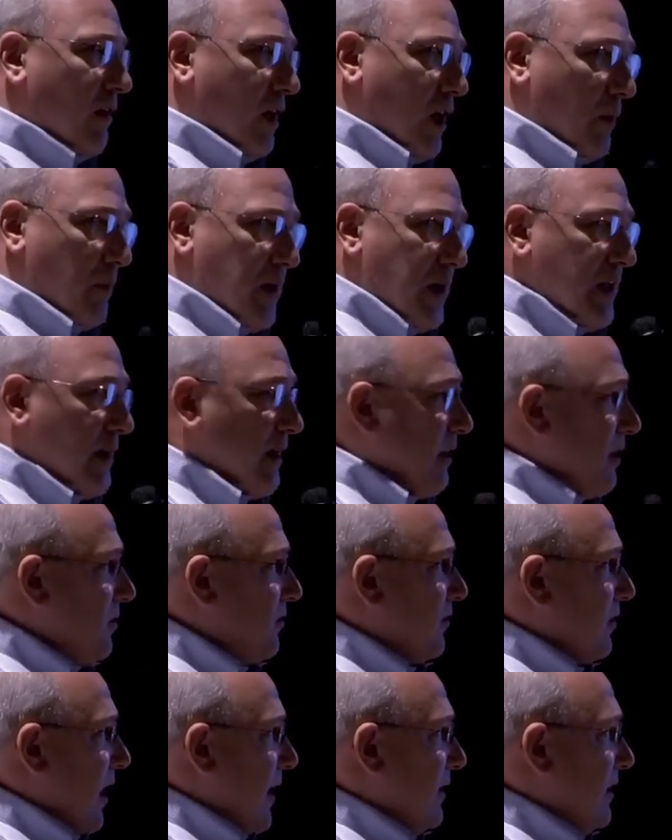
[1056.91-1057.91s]
albeit in a
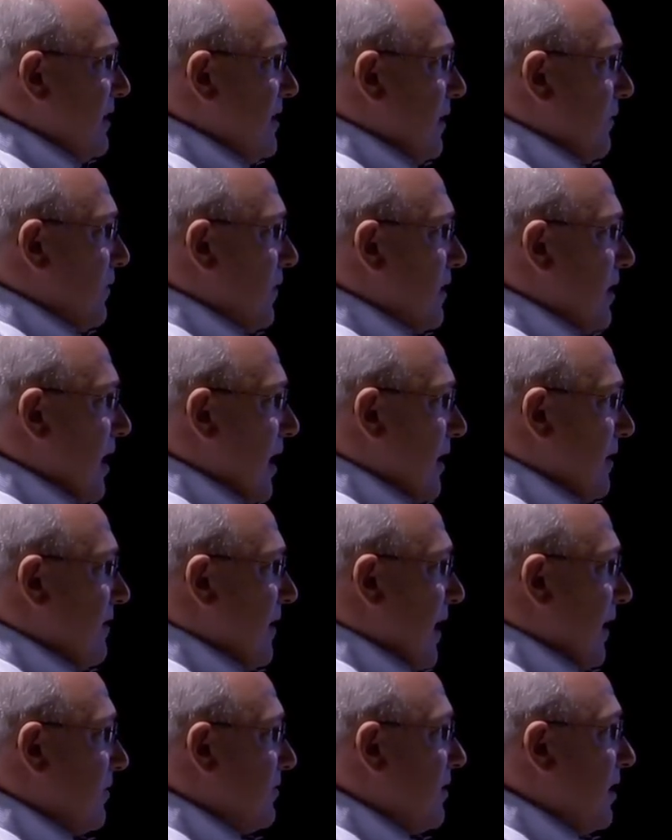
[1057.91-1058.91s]
slightly different
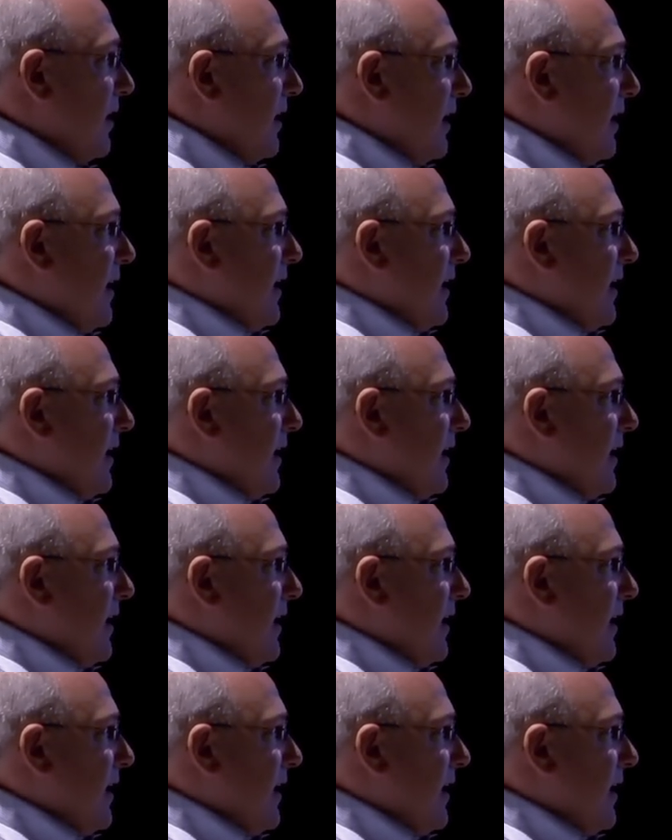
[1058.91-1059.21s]
context,